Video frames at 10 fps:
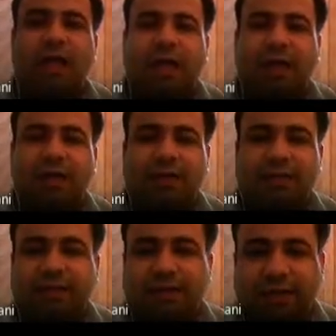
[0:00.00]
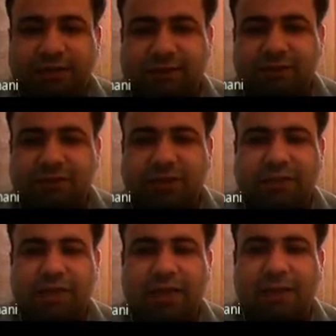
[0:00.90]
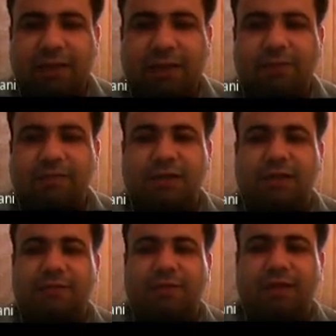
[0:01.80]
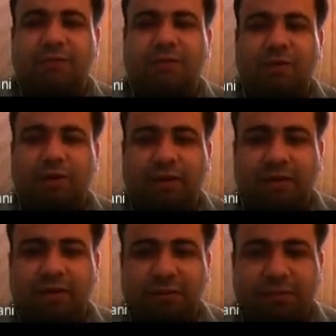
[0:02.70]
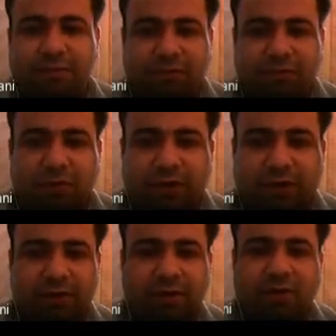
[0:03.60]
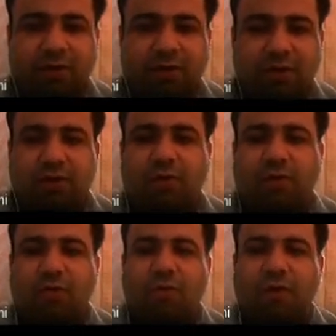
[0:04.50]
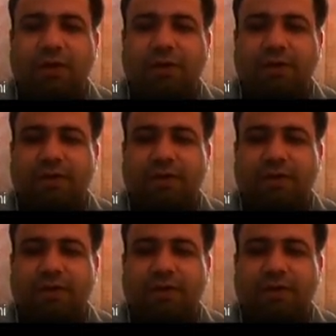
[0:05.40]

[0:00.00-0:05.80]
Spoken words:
and in the next you can see lap resulting when about lip is folded over and